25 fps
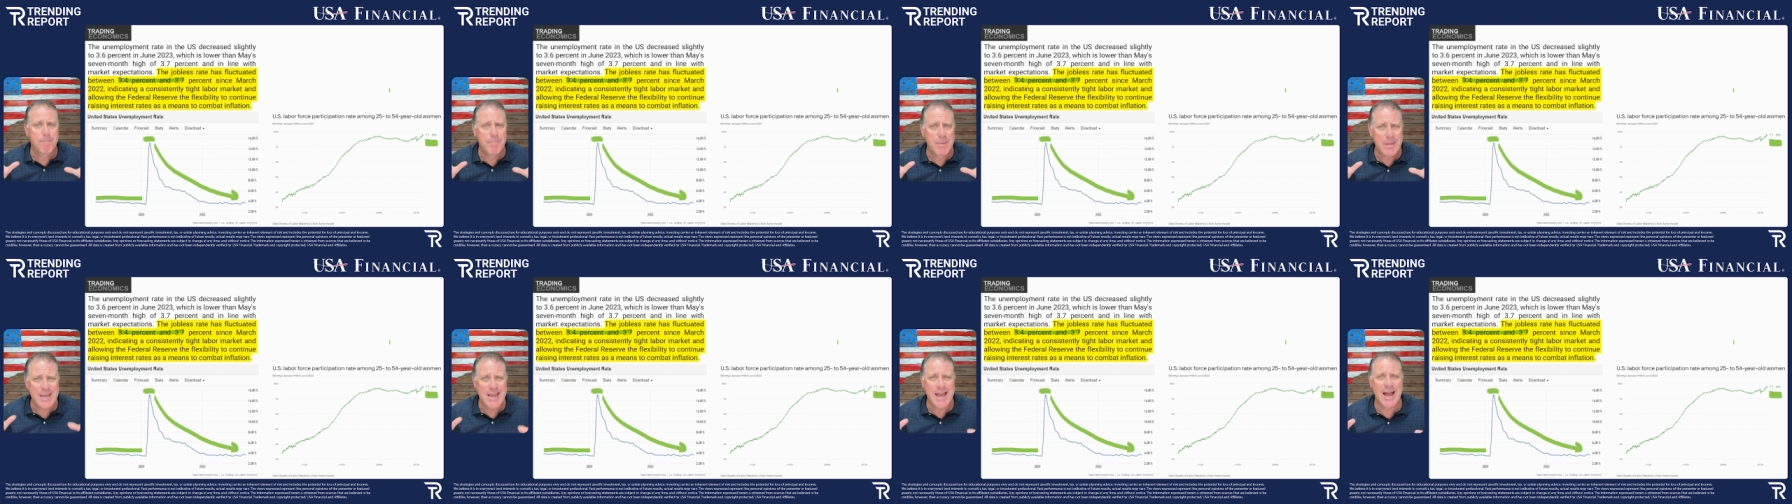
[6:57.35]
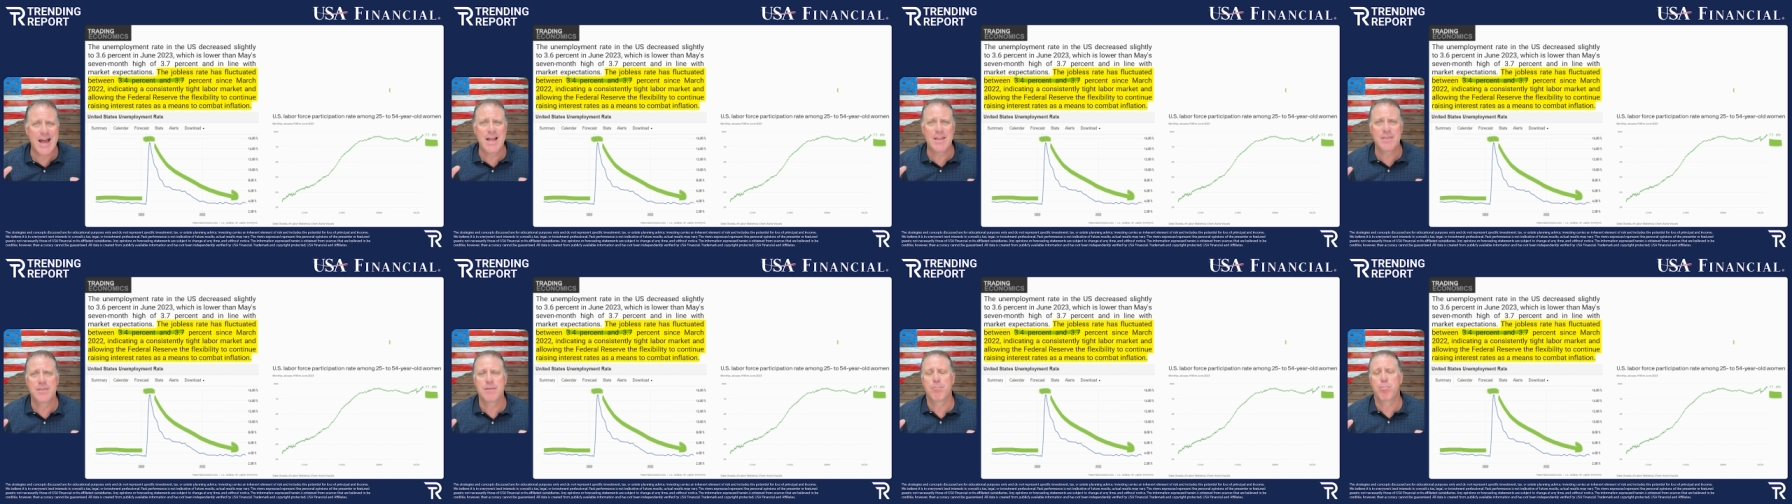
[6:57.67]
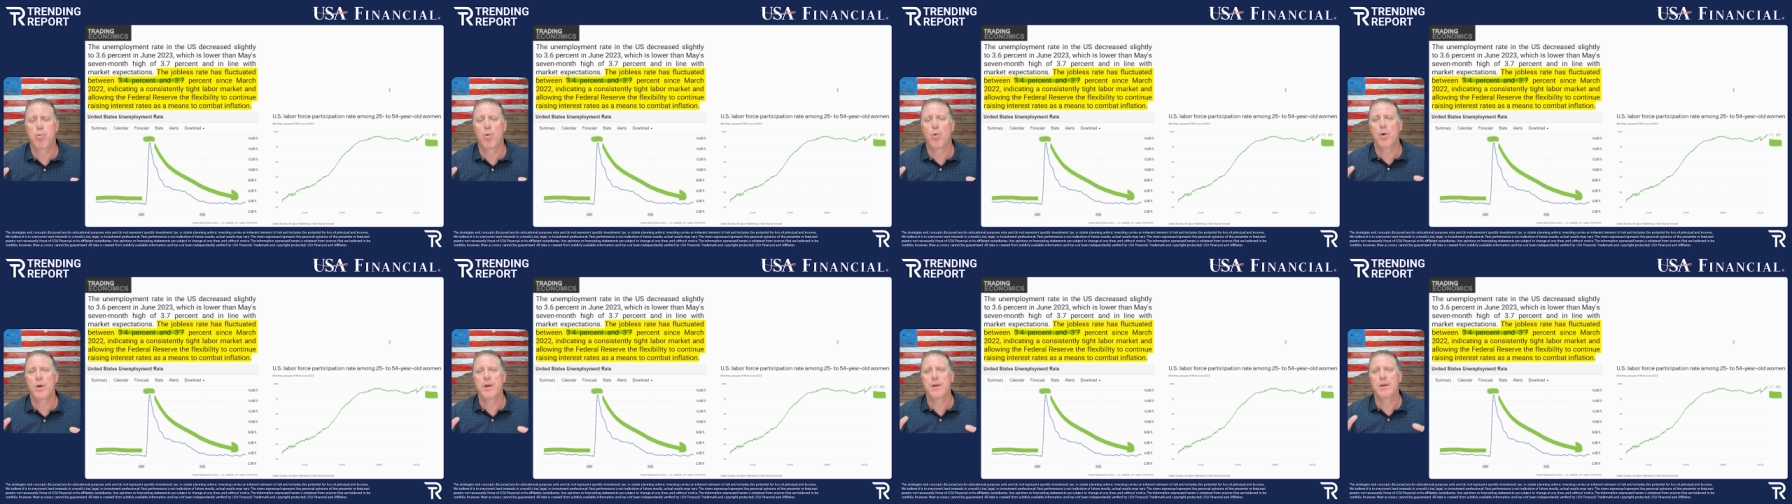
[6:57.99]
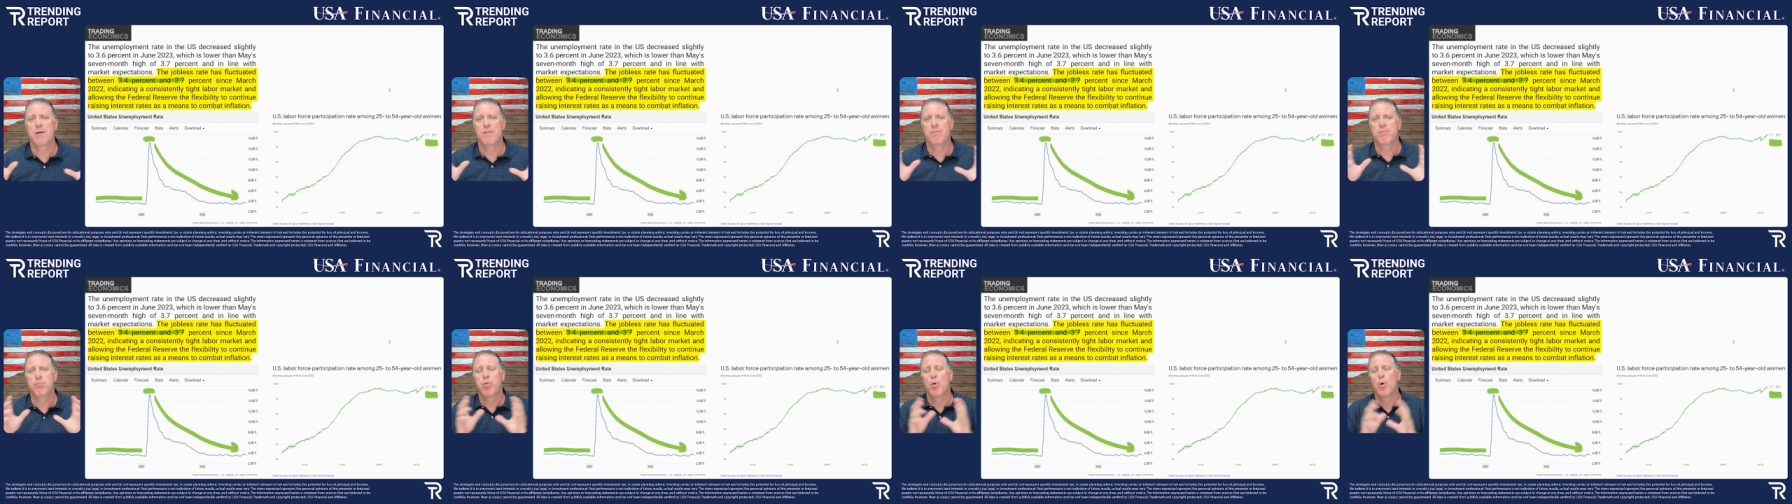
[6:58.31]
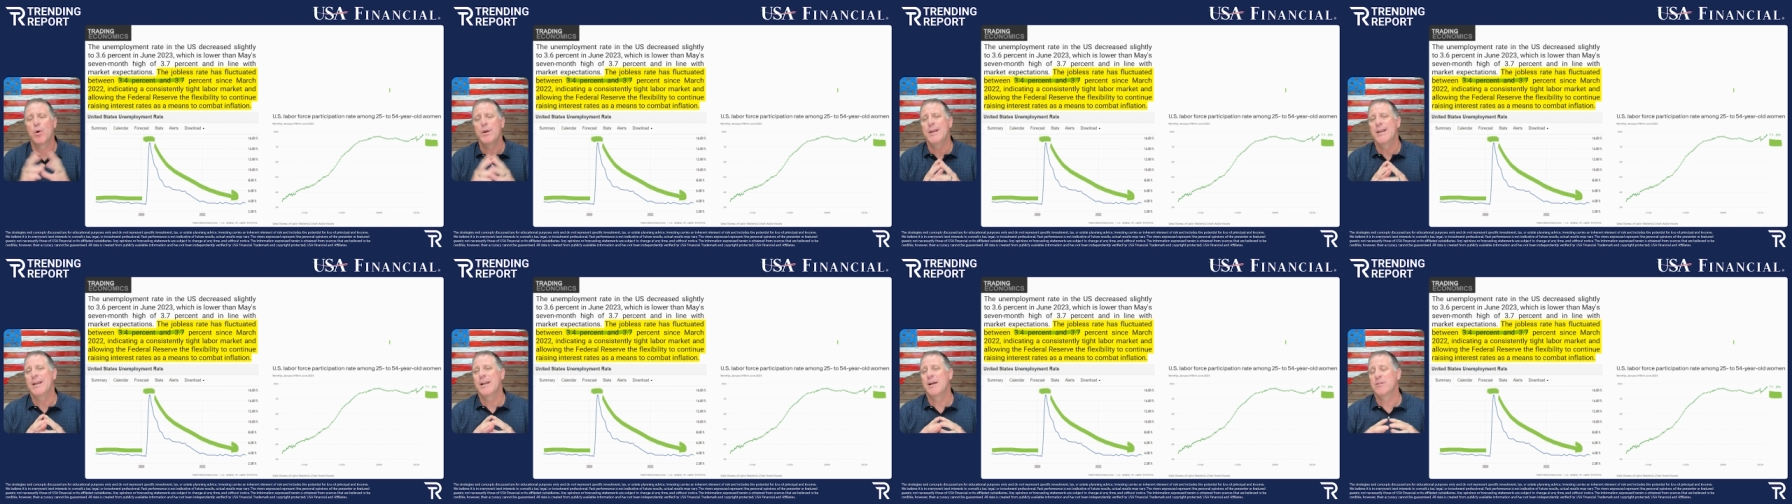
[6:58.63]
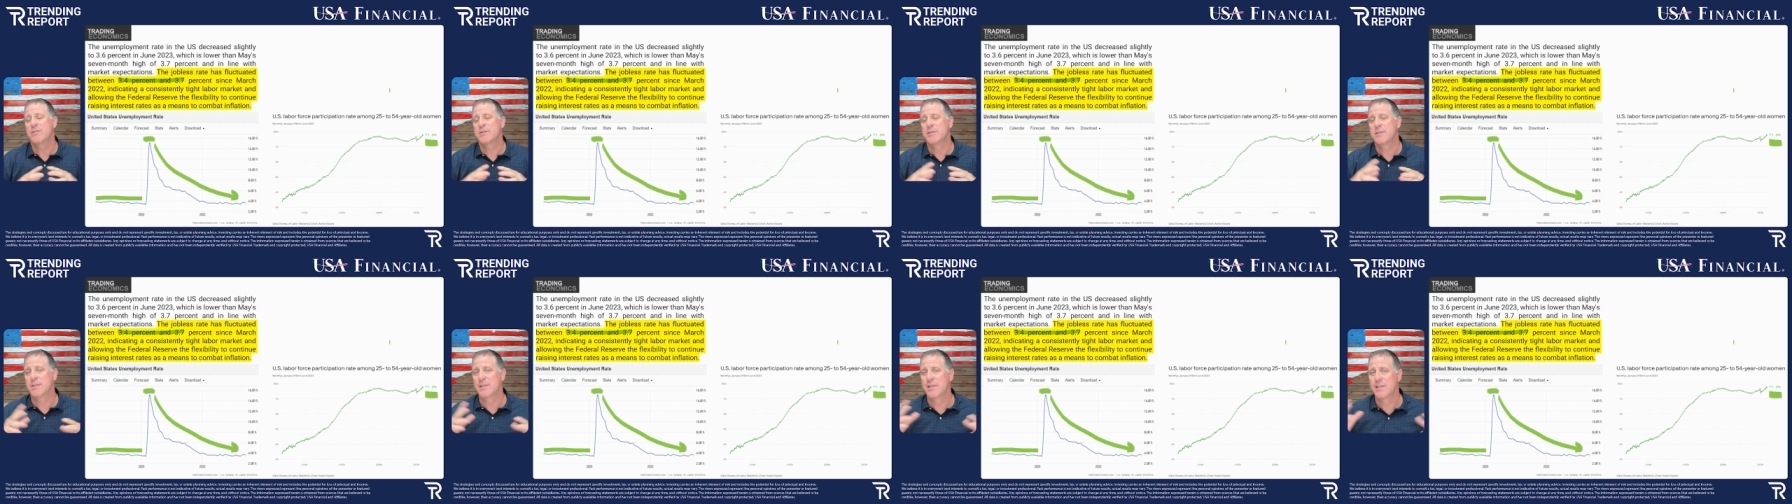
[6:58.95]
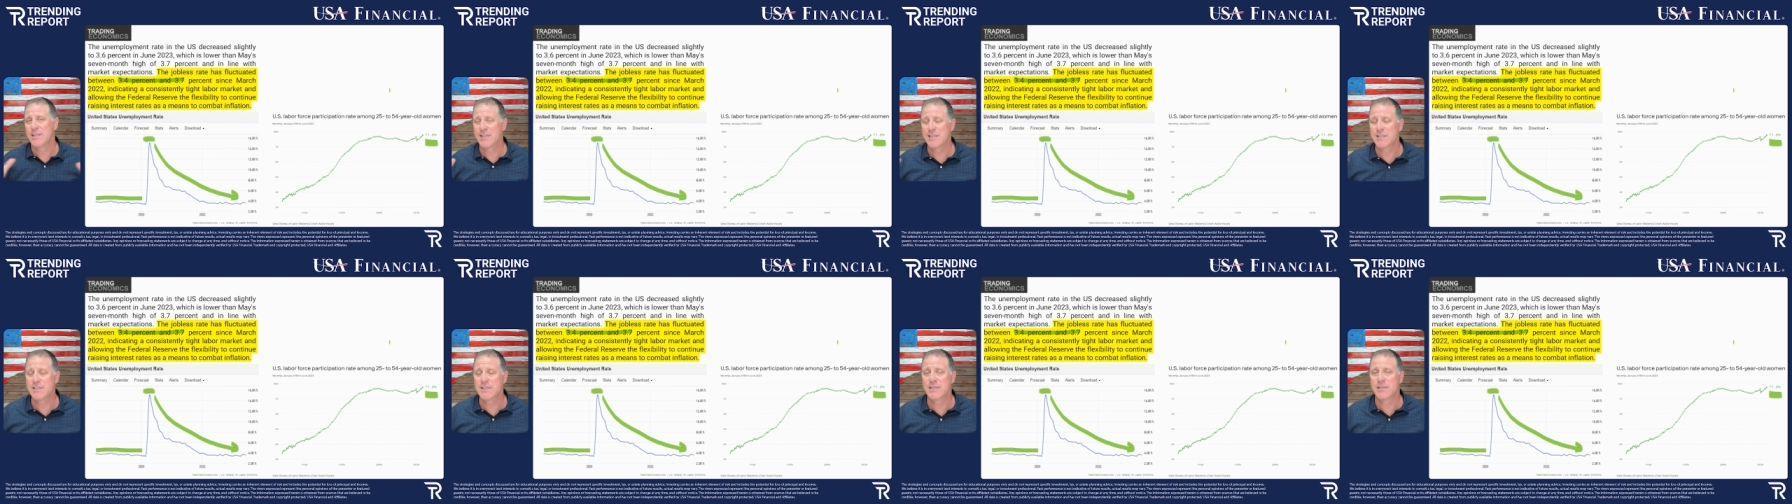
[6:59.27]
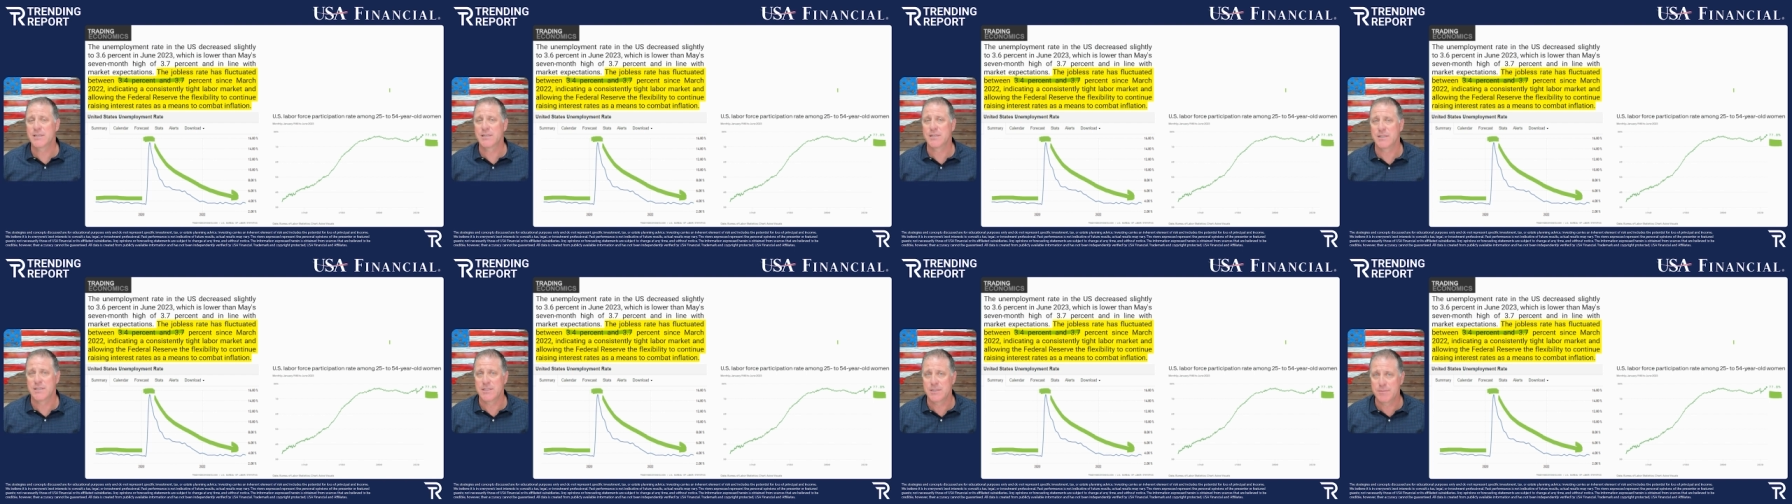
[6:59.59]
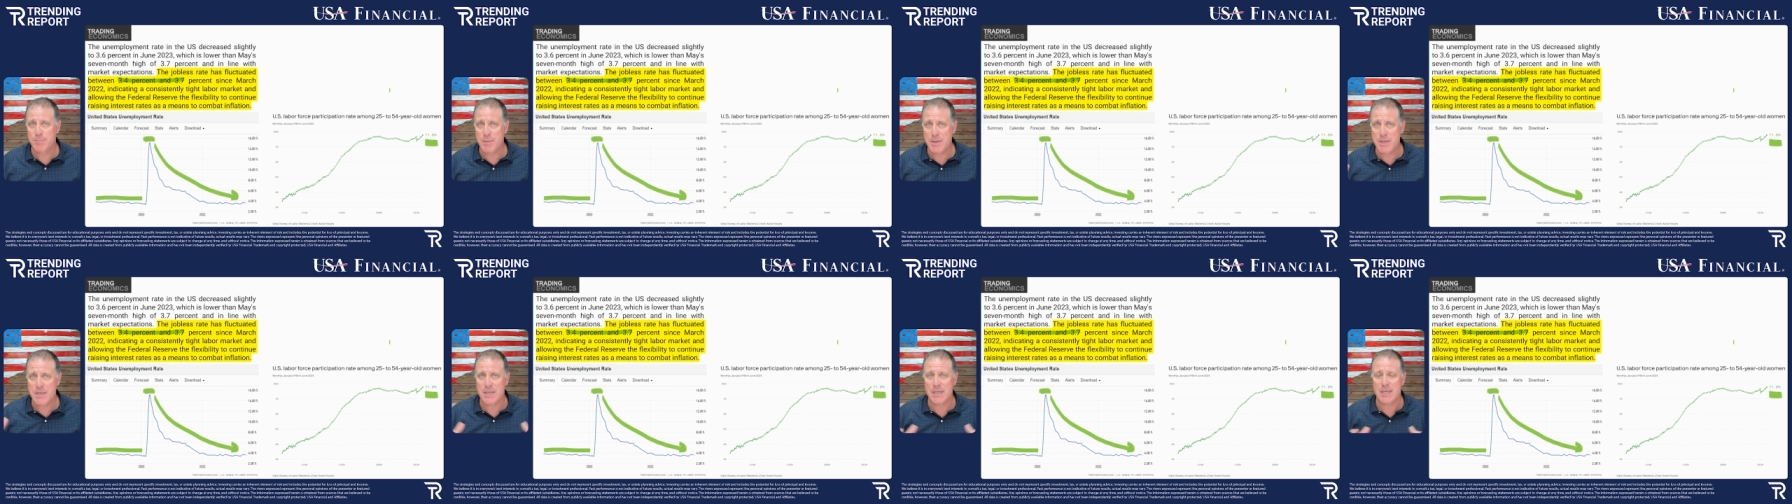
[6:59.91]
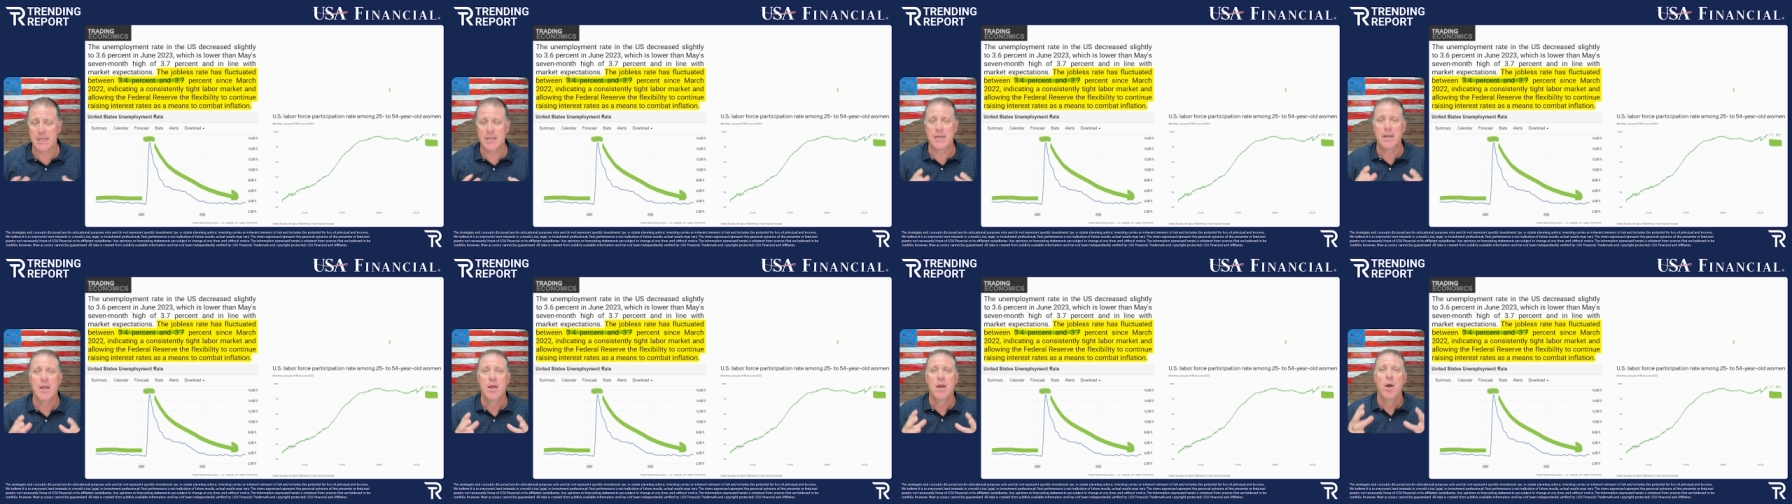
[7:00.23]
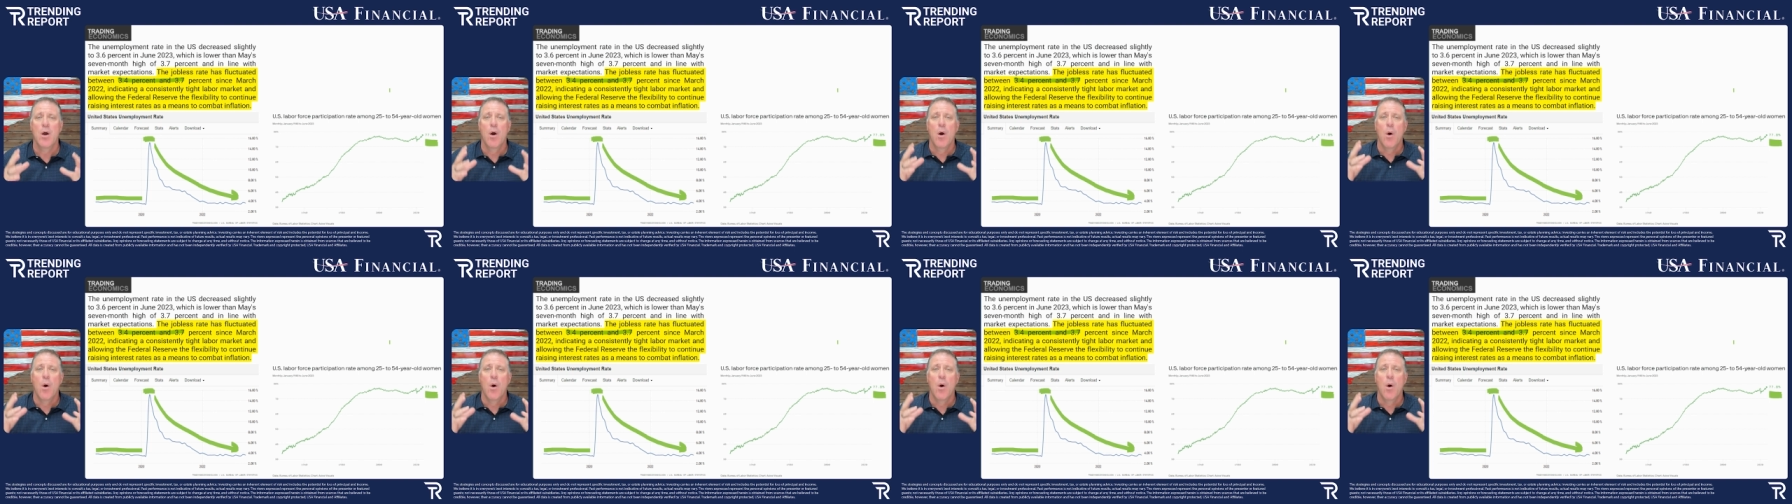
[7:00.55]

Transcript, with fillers: beyond the point of pointing out, statistically speaking,